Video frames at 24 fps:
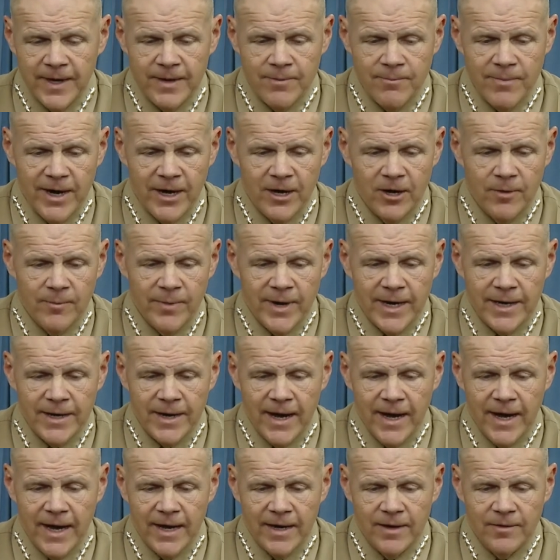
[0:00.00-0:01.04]
may or may
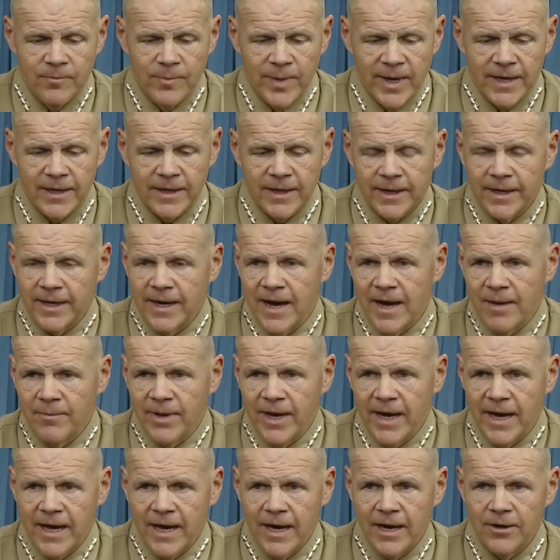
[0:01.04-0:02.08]
not have been in
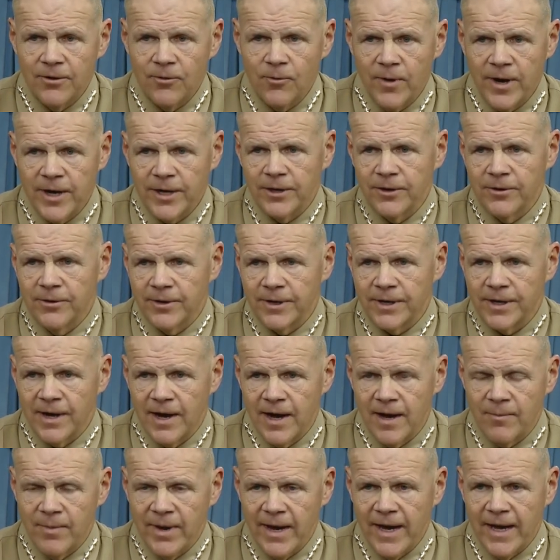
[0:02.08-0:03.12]
combat or want to go to
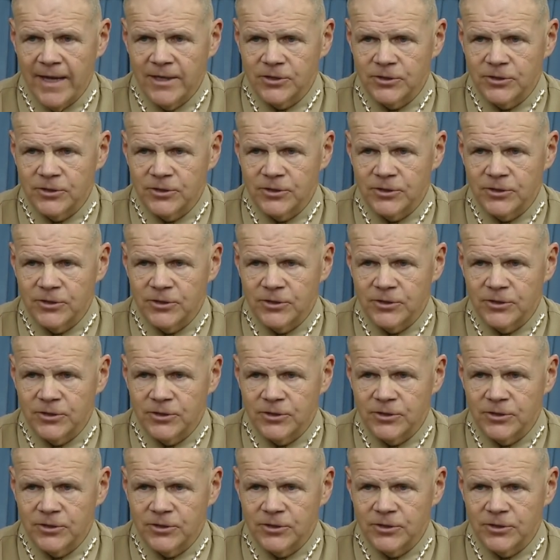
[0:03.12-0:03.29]
combat,